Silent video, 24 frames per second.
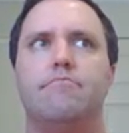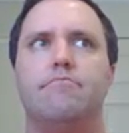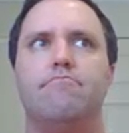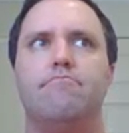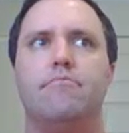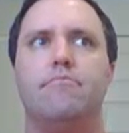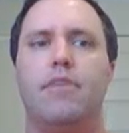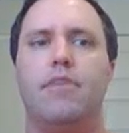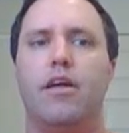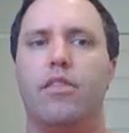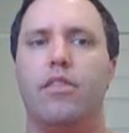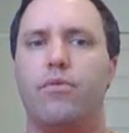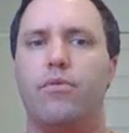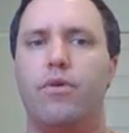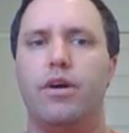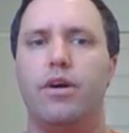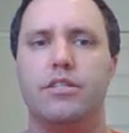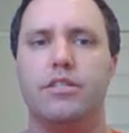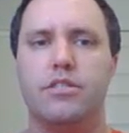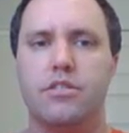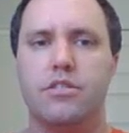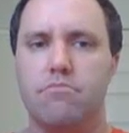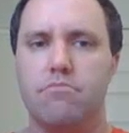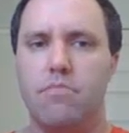
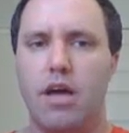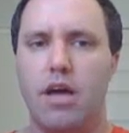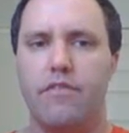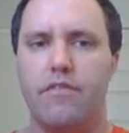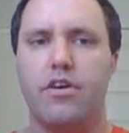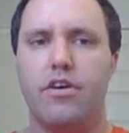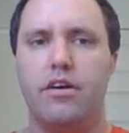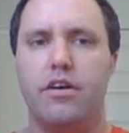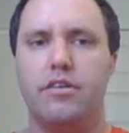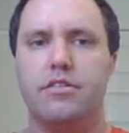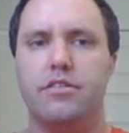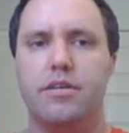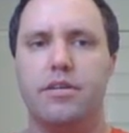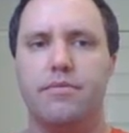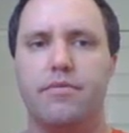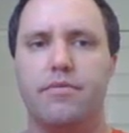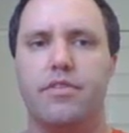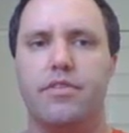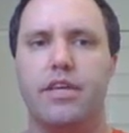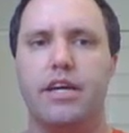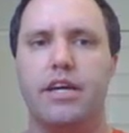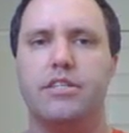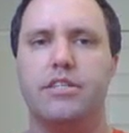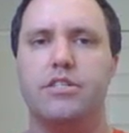otherwise have a go at some of
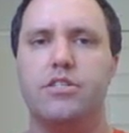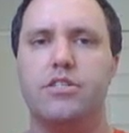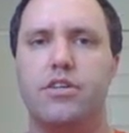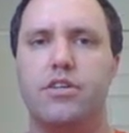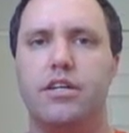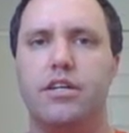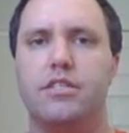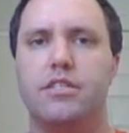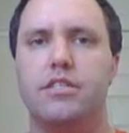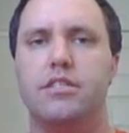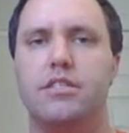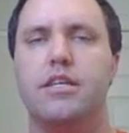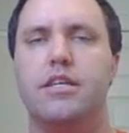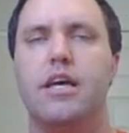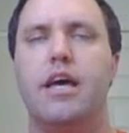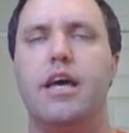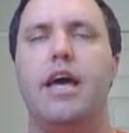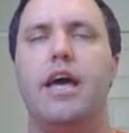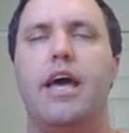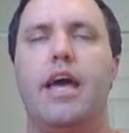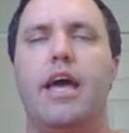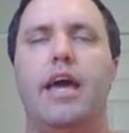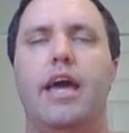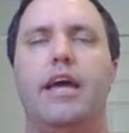the exercises,
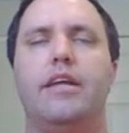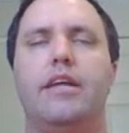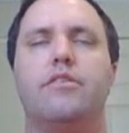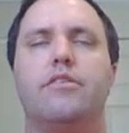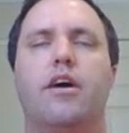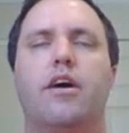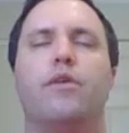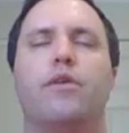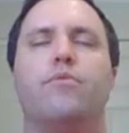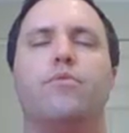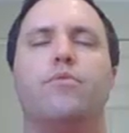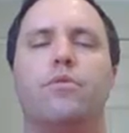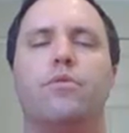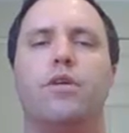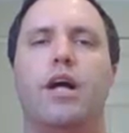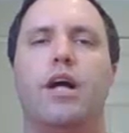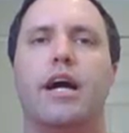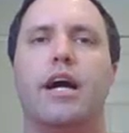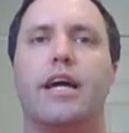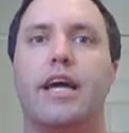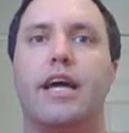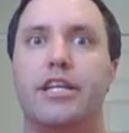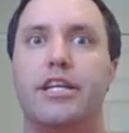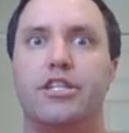and I will
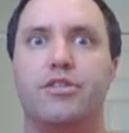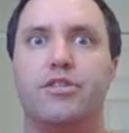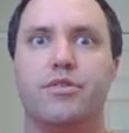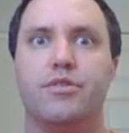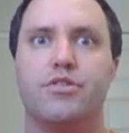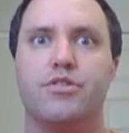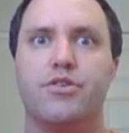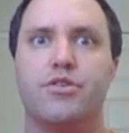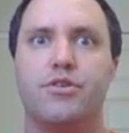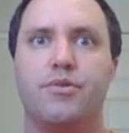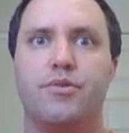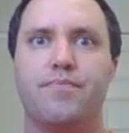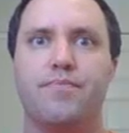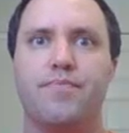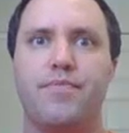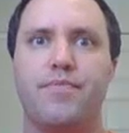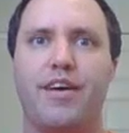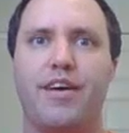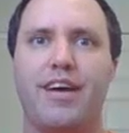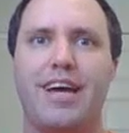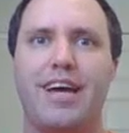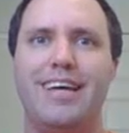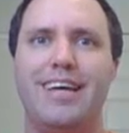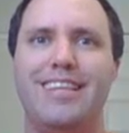catch you at school.
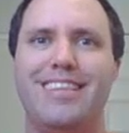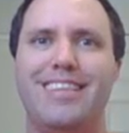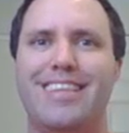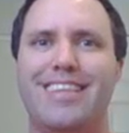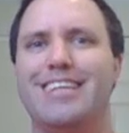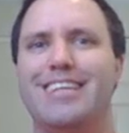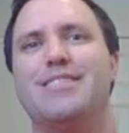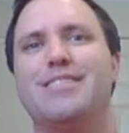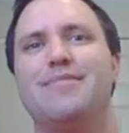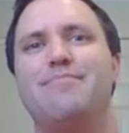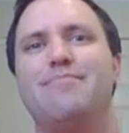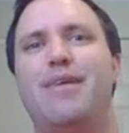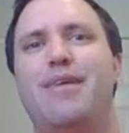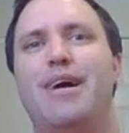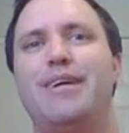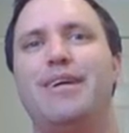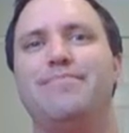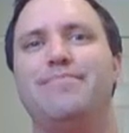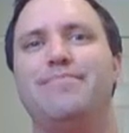Okay, thanks, bye.